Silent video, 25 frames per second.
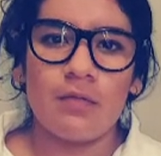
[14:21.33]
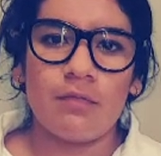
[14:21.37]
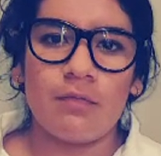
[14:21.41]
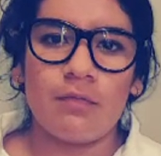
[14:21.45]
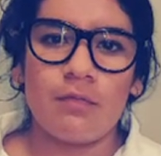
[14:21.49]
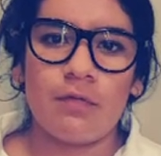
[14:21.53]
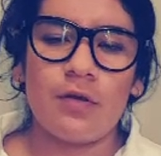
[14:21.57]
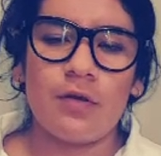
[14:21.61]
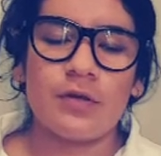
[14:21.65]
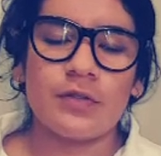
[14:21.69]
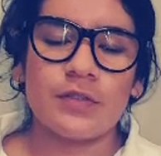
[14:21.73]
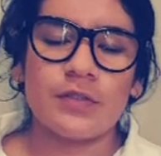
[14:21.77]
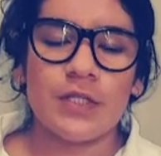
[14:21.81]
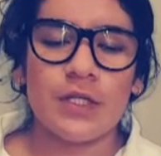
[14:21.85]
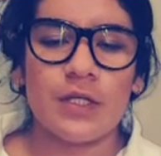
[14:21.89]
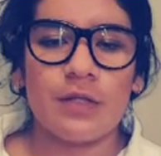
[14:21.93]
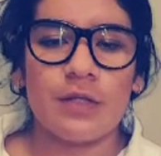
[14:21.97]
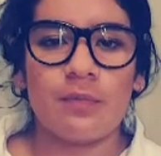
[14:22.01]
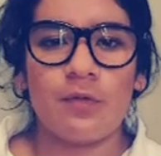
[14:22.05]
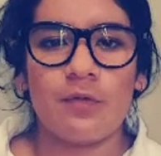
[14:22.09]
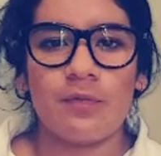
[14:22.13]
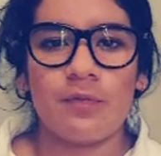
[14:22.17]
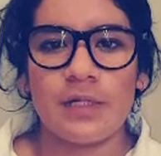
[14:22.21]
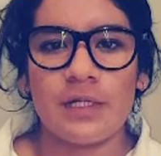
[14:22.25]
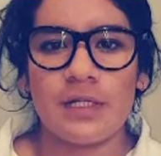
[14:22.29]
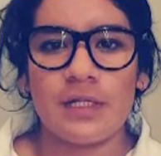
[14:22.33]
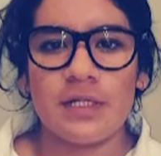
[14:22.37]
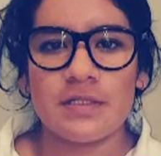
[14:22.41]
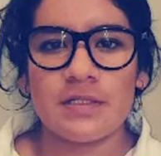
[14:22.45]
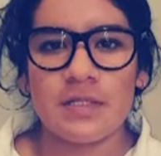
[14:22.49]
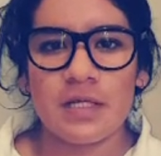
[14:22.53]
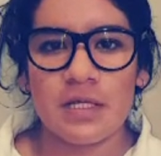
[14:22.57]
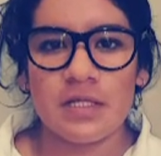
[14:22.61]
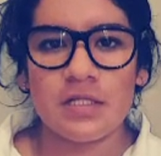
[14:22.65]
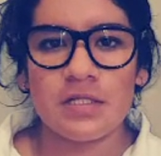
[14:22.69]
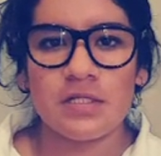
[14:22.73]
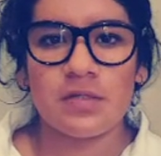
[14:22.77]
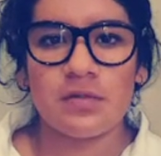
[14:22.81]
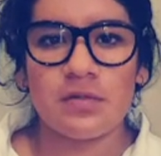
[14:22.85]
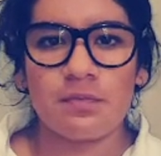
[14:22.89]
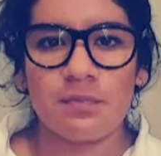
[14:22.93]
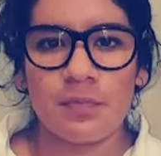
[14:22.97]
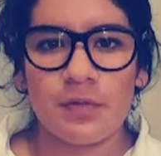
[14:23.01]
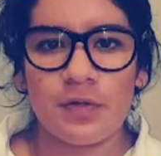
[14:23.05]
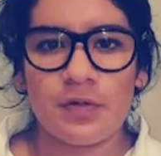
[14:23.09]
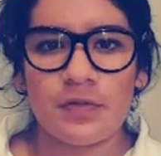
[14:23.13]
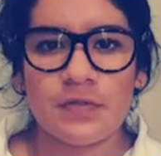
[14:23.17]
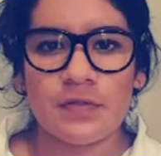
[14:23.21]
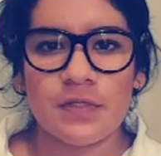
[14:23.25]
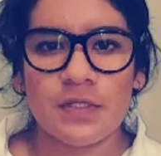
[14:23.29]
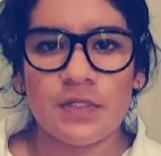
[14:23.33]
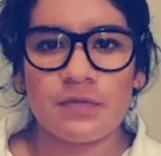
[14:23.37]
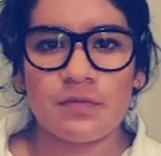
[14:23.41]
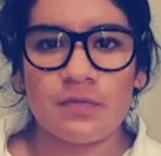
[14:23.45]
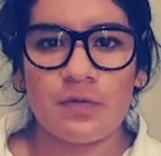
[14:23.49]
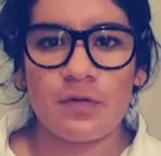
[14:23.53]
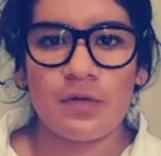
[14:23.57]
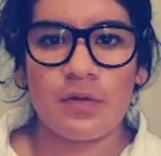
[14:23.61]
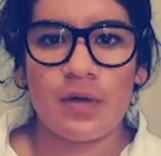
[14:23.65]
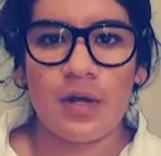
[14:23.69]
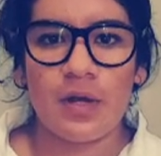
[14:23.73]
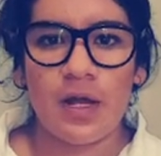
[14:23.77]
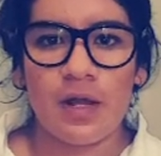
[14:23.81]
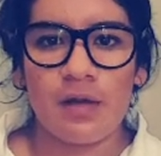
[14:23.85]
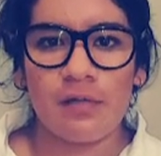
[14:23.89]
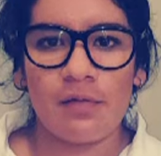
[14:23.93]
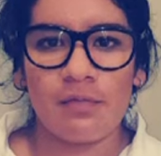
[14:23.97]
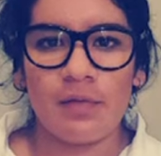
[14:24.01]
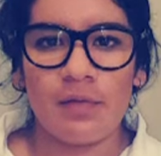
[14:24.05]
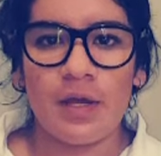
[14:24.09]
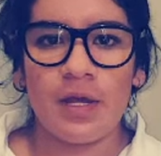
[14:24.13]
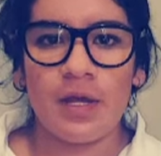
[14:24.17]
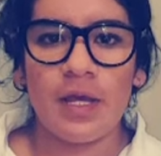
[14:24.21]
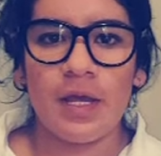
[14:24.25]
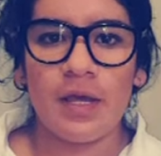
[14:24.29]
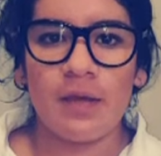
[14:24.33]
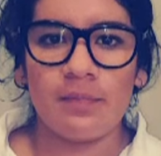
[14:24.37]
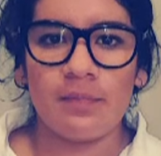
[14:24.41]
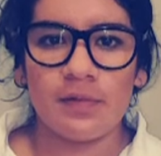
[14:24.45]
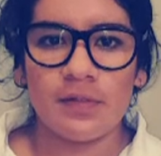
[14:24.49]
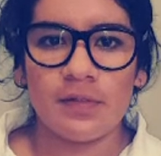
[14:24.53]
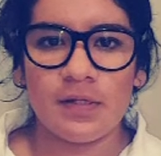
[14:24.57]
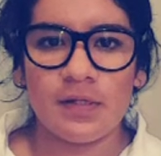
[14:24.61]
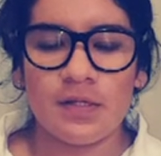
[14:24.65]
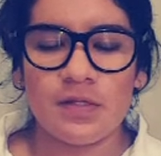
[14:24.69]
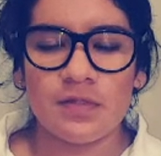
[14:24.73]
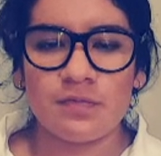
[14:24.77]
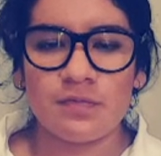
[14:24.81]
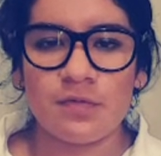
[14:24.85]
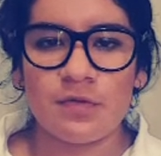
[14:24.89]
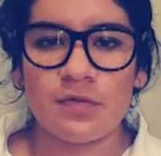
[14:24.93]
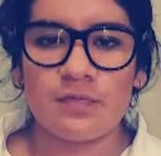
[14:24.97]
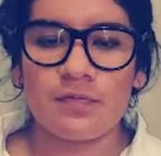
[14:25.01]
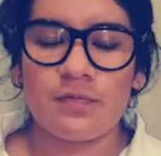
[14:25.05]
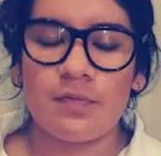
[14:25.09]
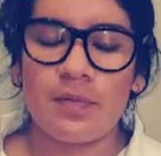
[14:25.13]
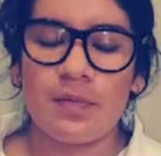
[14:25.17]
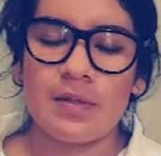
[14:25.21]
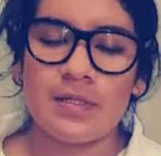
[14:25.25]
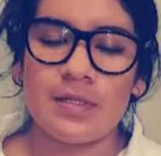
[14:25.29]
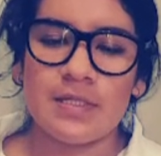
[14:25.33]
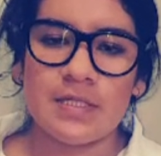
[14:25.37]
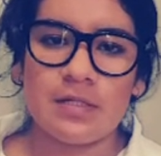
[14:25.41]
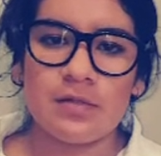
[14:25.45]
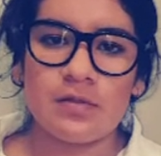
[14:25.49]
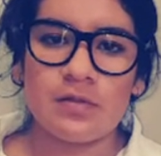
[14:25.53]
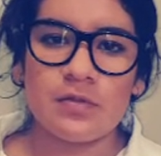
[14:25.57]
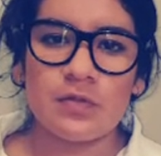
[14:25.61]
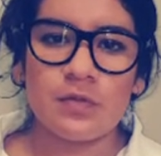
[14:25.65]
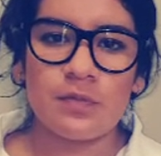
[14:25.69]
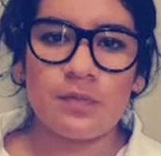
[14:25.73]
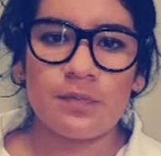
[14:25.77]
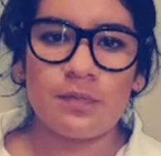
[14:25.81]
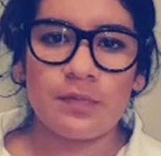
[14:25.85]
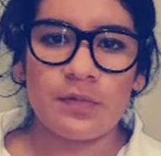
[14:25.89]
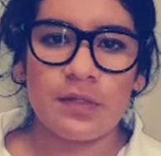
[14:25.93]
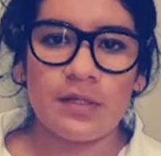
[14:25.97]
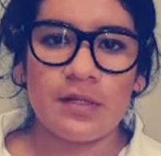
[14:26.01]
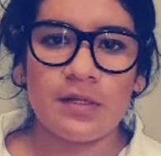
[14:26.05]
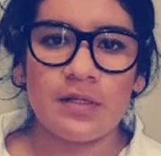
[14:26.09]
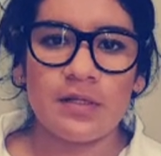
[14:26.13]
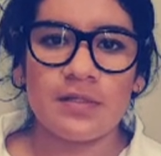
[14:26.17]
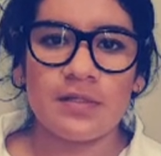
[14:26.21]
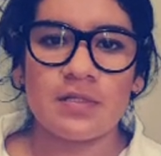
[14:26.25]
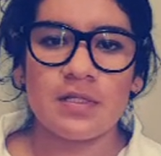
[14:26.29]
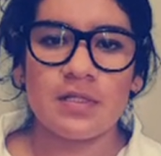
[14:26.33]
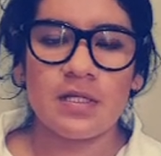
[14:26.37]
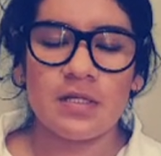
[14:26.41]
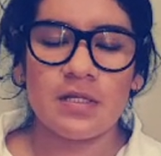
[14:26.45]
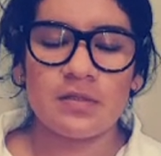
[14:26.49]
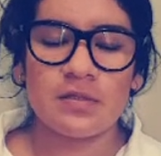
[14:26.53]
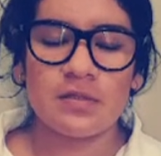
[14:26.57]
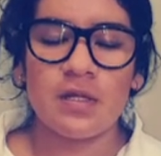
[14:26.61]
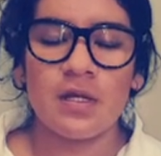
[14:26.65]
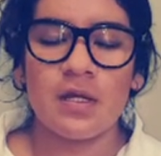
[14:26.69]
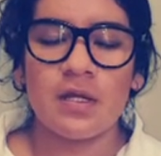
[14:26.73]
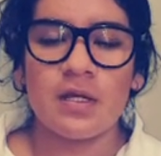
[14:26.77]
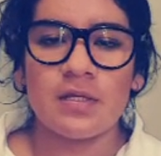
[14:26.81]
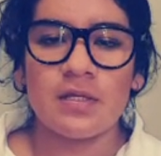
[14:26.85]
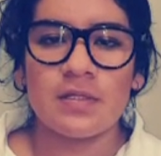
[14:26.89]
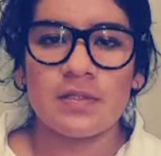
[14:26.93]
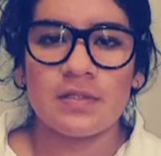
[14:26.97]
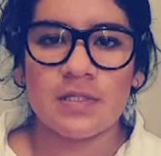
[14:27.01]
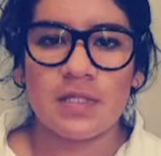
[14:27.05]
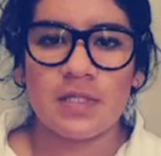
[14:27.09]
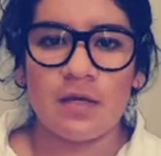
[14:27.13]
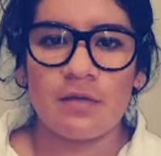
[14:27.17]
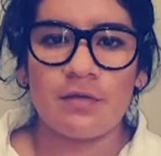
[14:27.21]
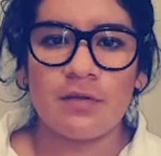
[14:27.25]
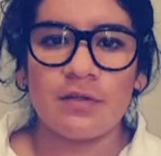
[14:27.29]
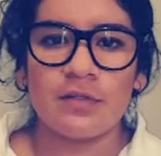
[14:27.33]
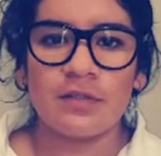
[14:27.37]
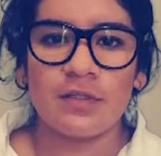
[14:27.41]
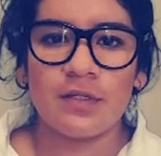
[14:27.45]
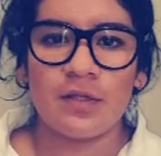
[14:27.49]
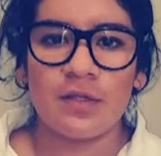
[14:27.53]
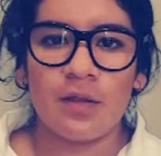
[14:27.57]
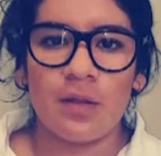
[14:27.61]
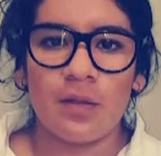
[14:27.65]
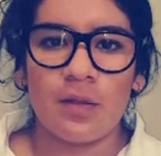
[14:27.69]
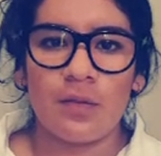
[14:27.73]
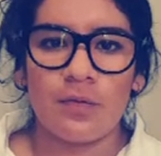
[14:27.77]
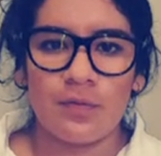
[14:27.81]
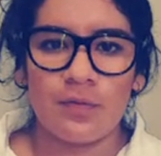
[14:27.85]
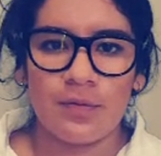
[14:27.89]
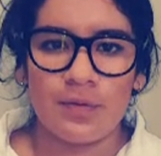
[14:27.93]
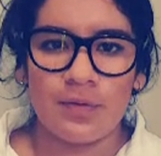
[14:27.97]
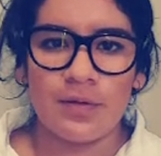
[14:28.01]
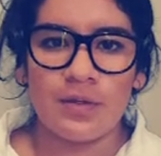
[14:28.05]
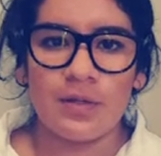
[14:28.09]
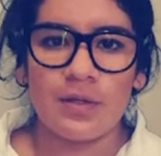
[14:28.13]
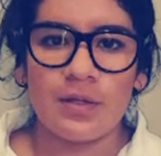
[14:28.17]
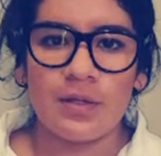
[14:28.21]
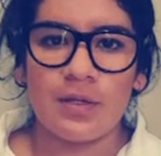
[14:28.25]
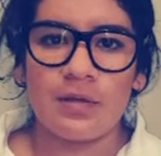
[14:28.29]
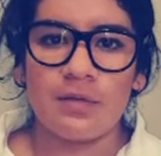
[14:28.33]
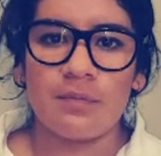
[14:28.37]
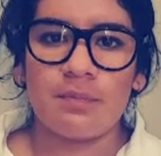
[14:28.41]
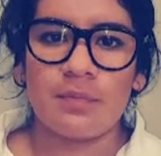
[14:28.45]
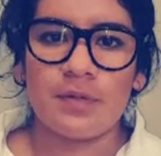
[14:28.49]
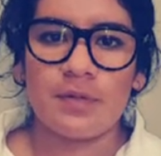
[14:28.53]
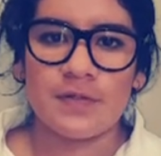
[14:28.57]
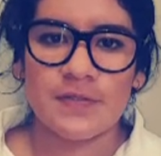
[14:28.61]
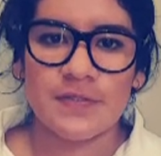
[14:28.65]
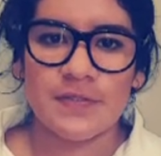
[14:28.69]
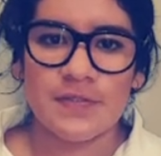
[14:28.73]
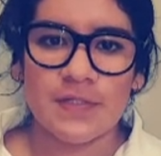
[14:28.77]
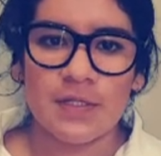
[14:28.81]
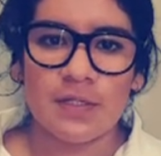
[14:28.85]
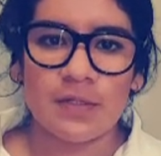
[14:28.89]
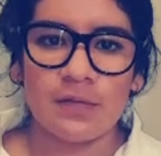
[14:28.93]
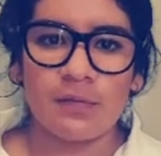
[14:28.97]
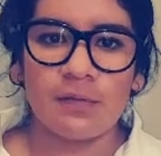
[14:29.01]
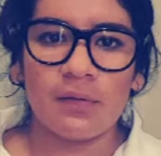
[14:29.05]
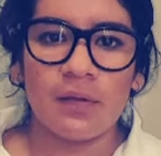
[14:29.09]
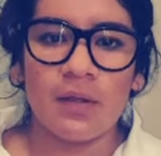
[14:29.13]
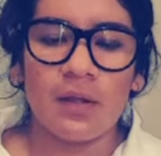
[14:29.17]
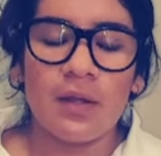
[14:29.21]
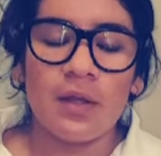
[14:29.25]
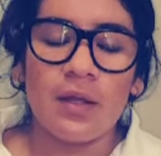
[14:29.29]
For the immobilization process for alpha-amylase from Bacillus subtilis is 73%.